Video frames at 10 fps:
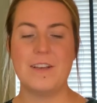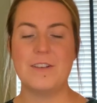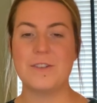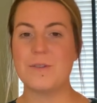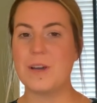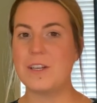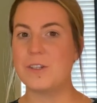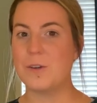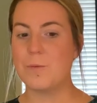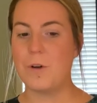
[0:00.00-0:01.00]
So as
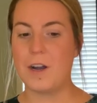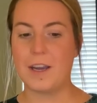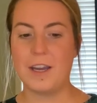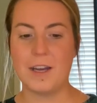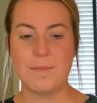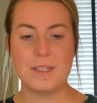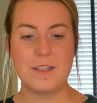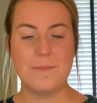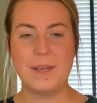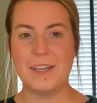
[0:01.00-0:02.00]
you're walking up to
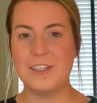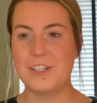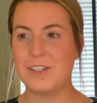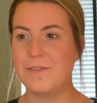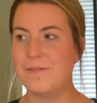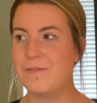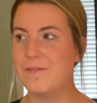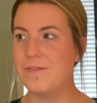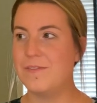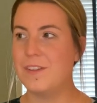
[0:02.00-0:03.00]
the beach
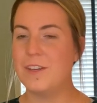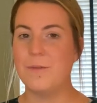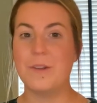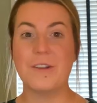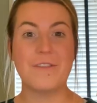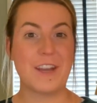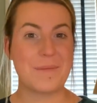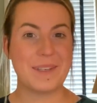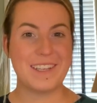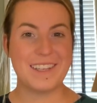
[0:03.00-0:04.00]
with your
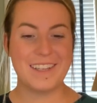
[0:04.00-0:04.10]
family,